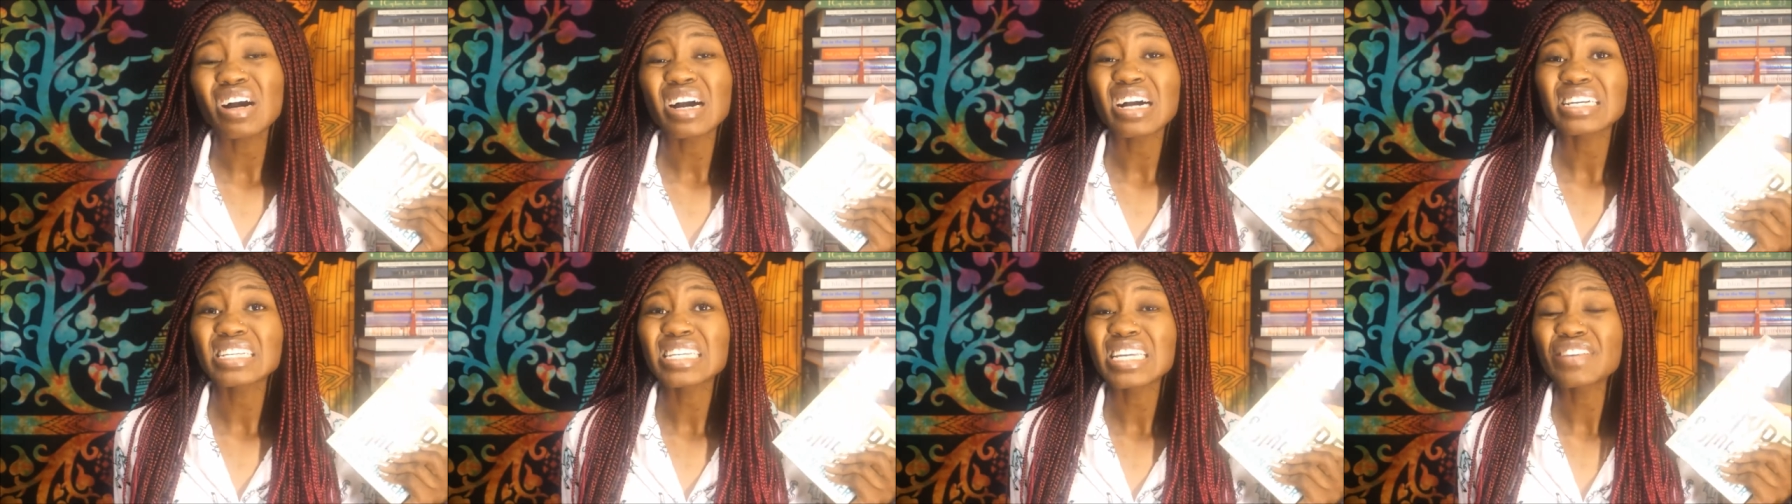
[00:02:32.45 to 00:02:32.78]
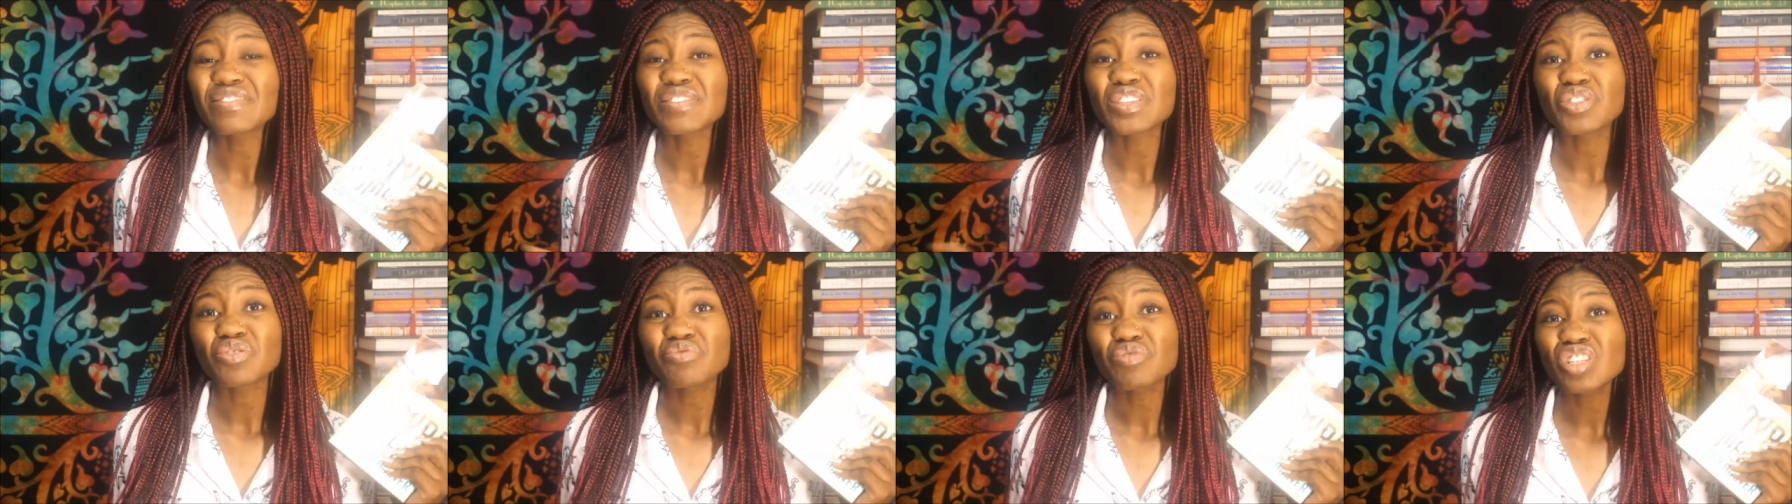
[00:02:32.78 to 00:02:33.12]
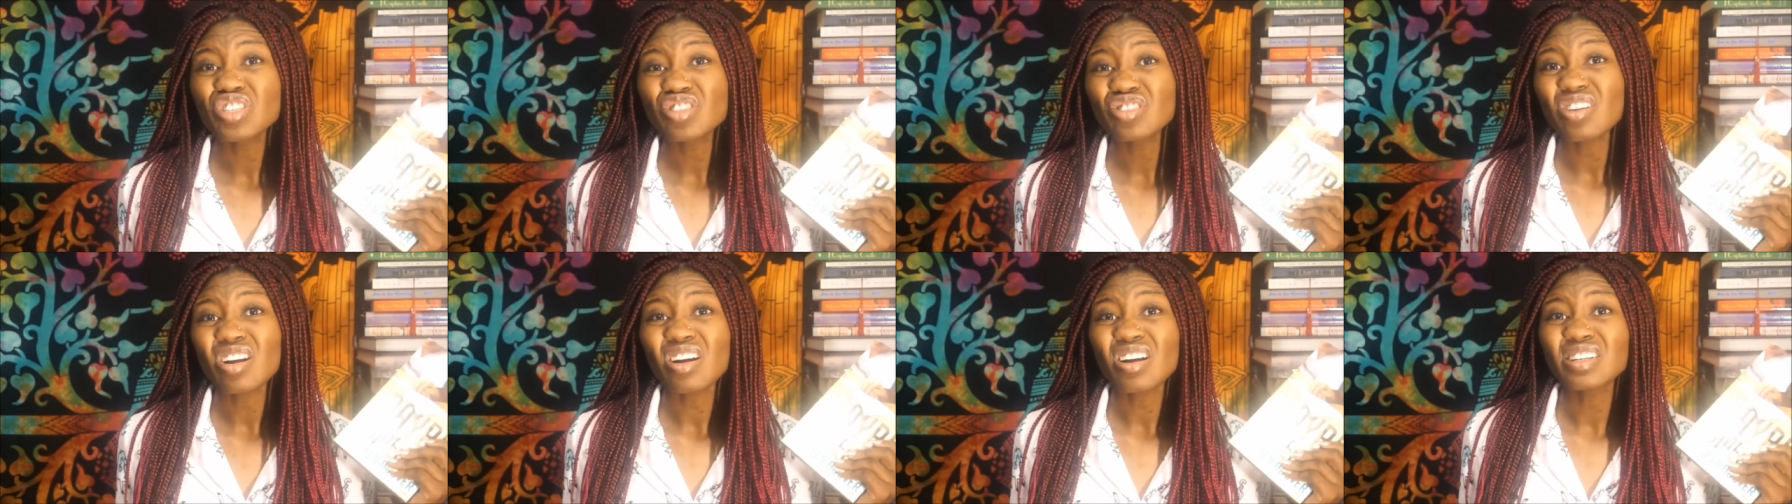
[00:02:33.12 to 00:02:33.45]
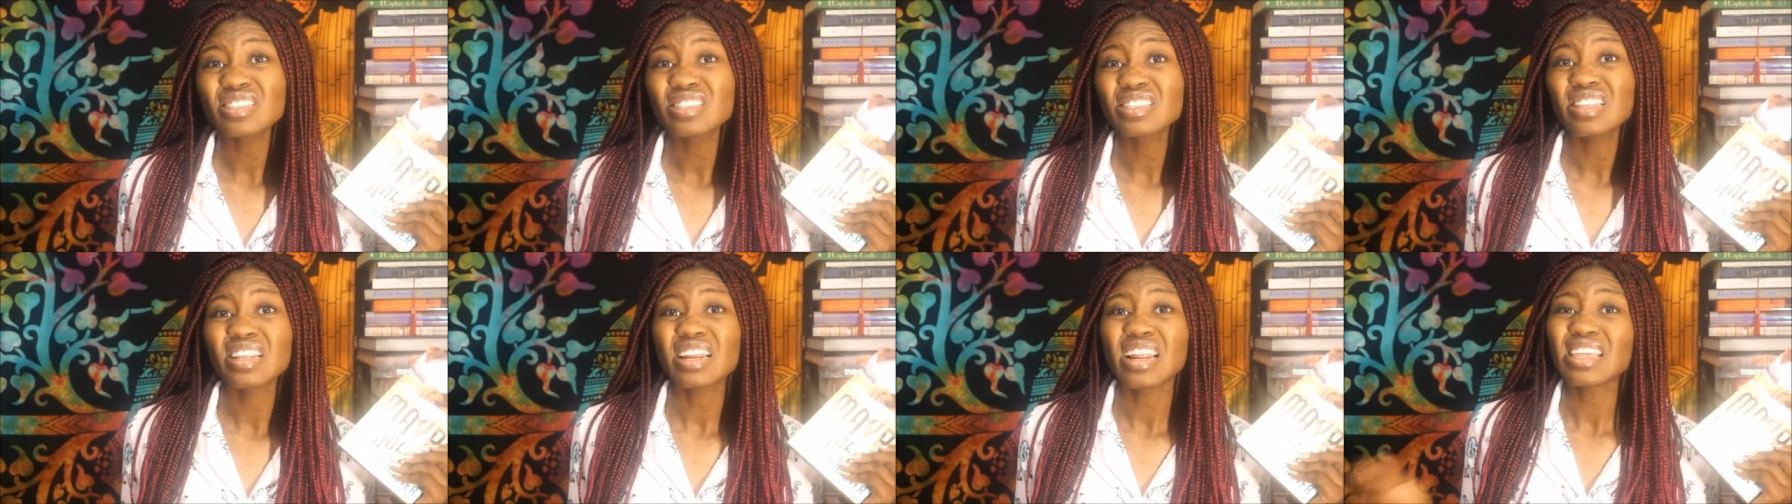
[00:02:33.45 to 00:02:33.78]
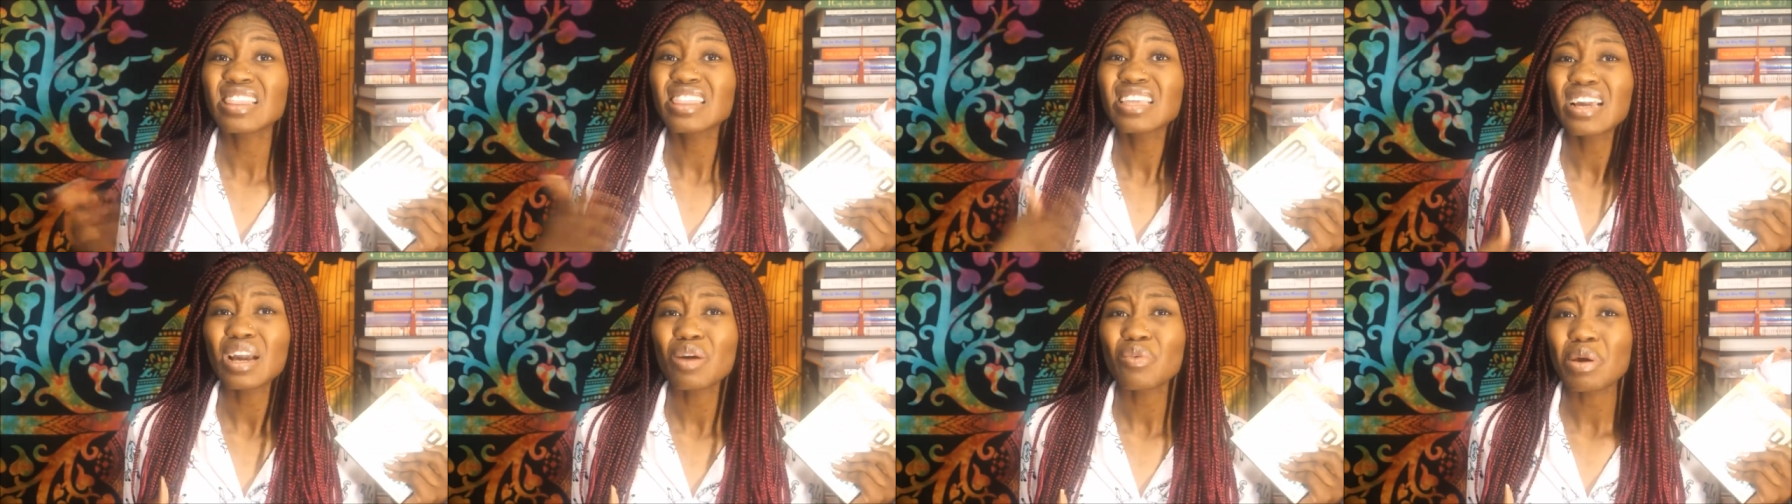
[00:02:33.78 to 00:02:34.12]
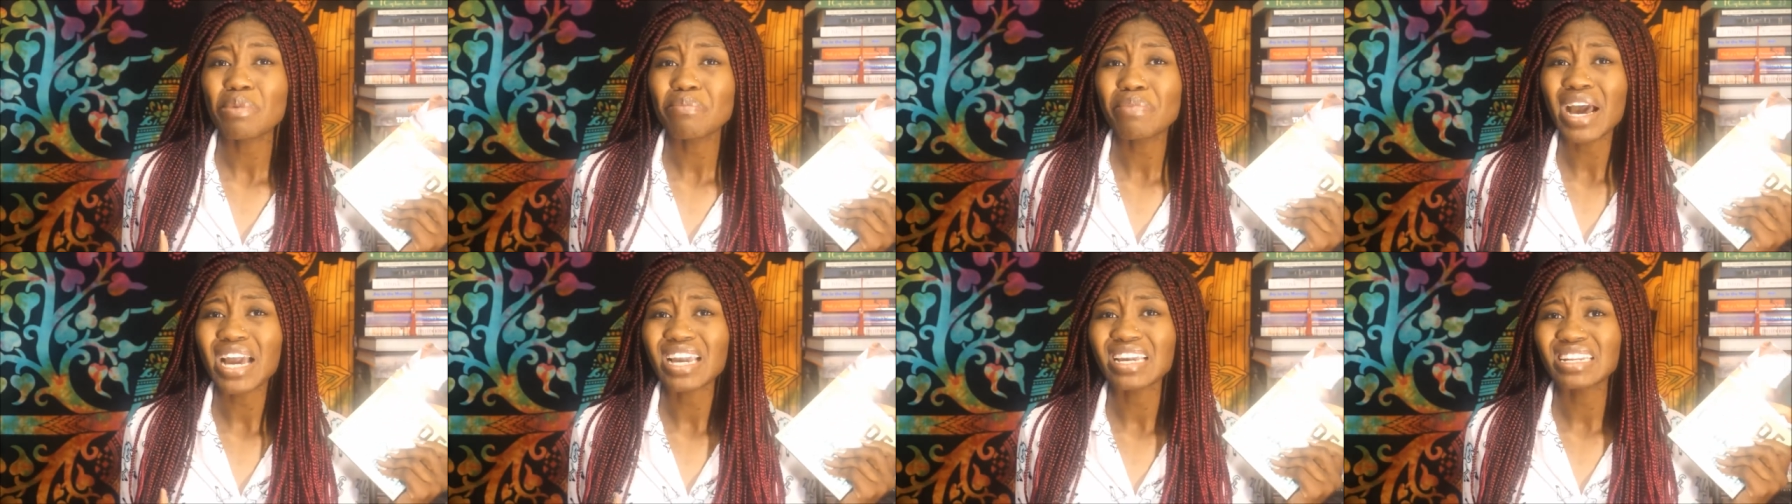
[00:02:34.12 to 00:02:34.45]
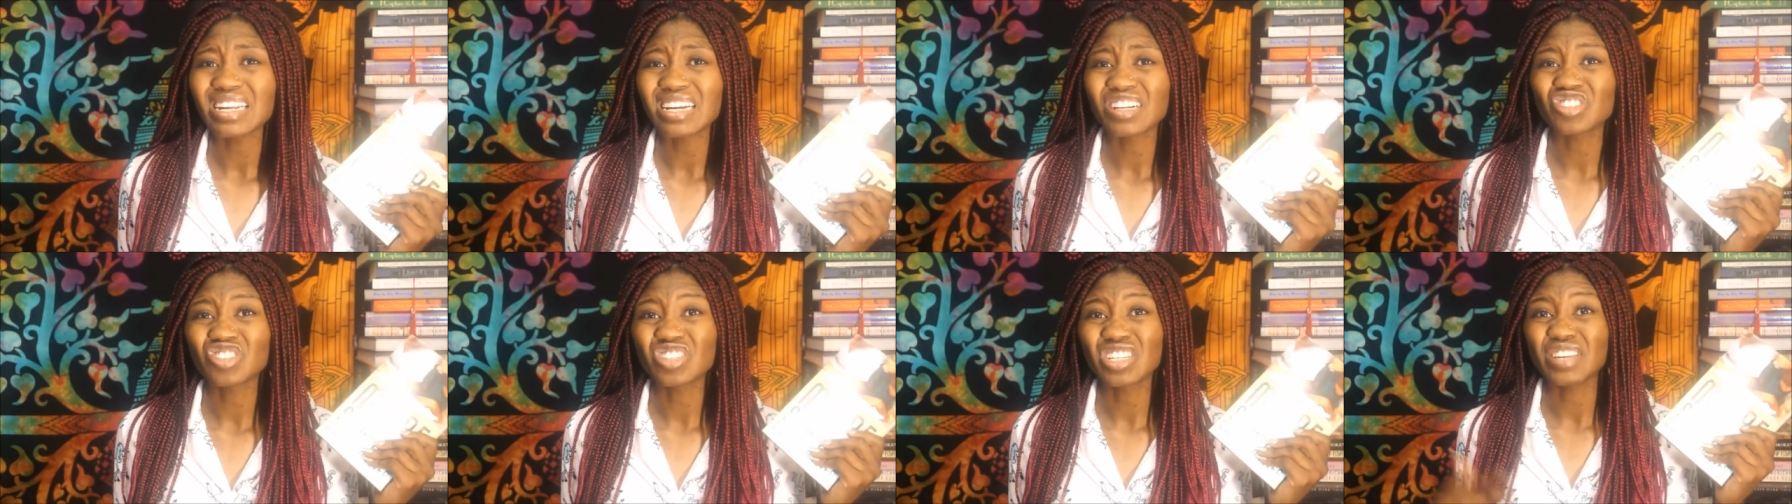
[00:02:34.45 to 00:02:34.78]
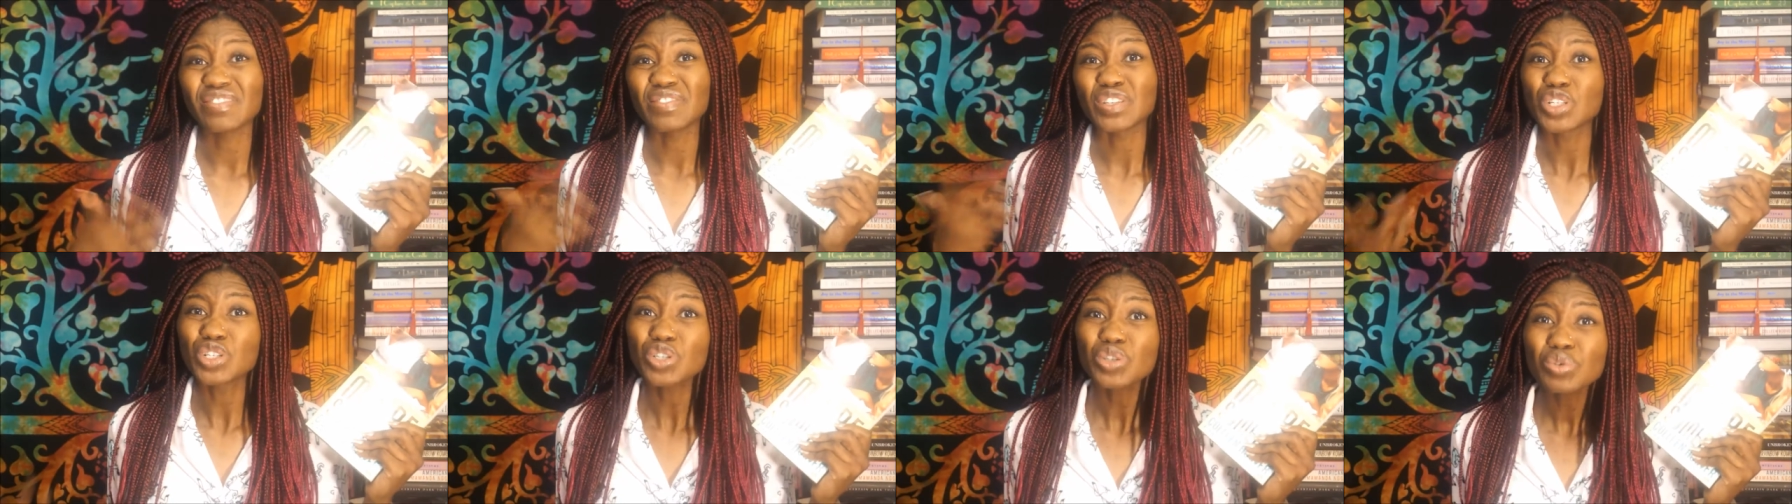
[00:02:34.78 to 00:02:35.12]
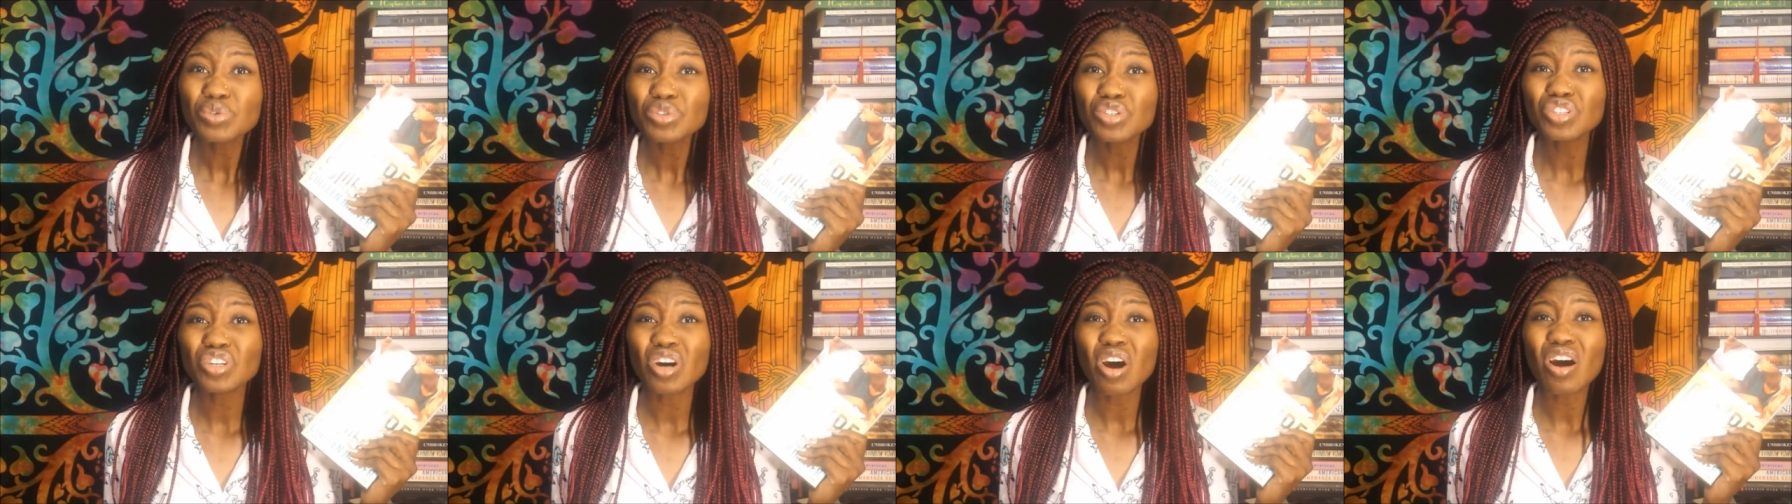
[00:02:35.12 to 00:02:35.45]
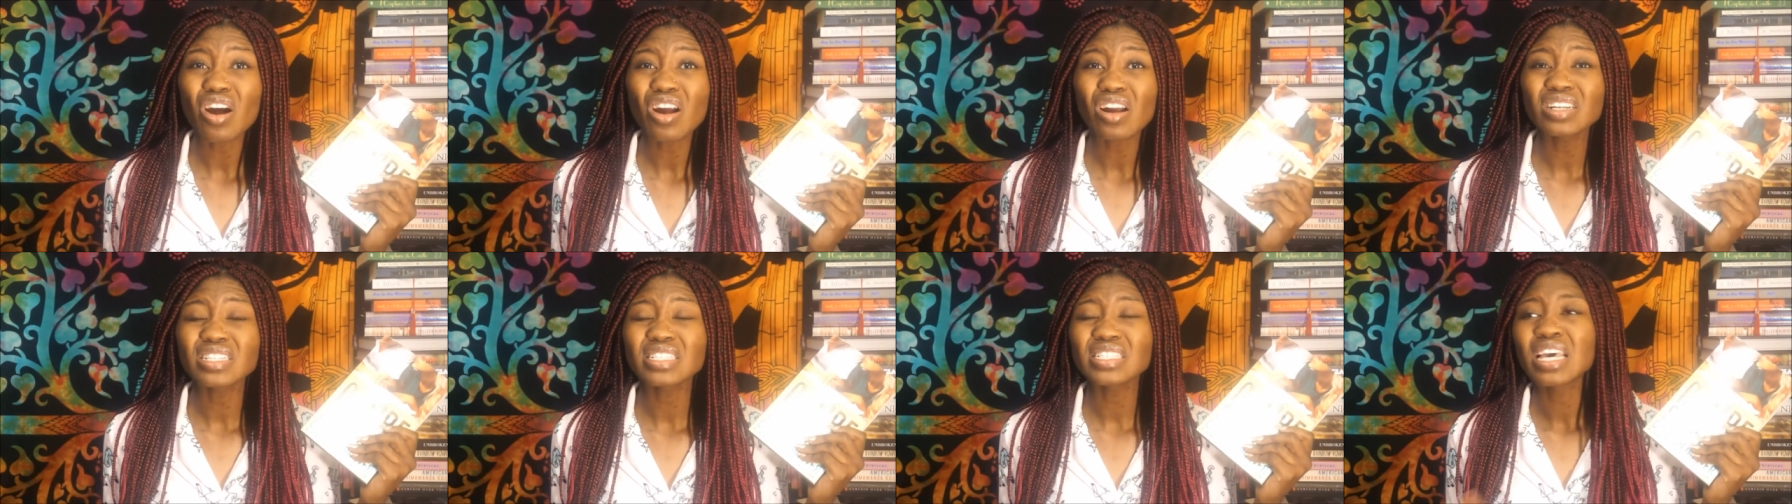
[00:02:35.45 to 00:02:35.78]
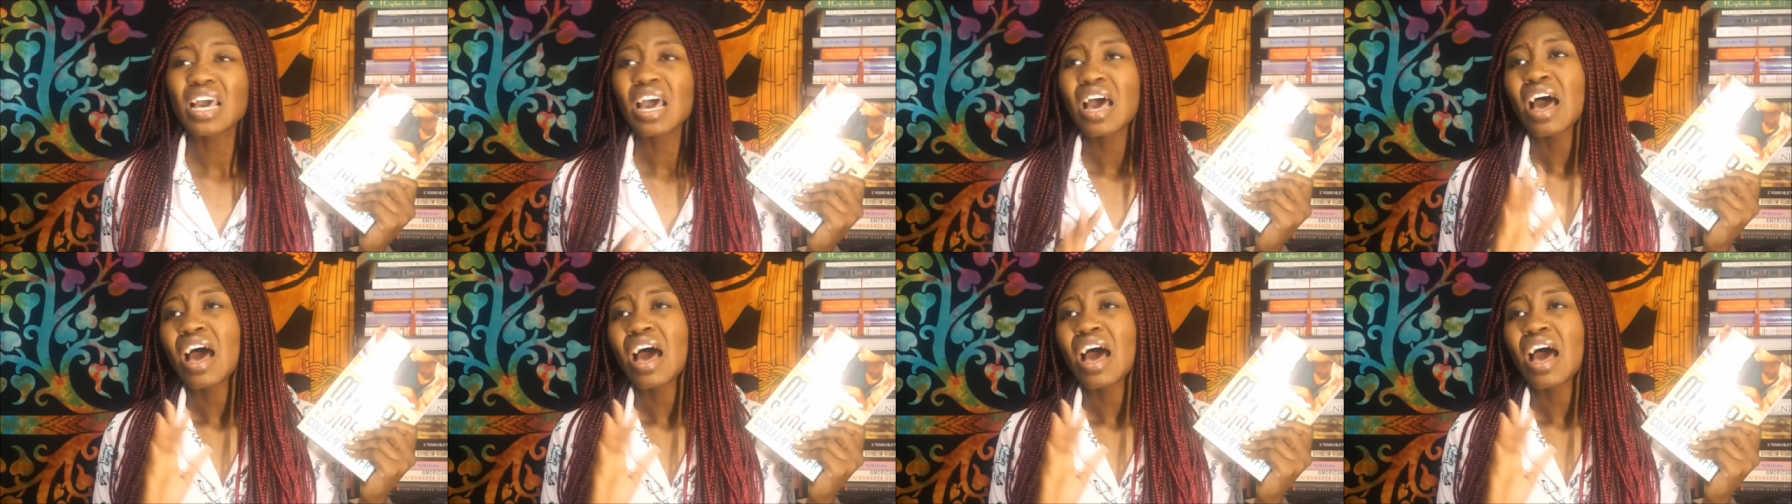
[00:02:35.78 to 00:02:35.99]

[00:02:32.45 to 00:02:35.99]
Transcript: I gave it three stars and then I think I went back and actually gave it two stars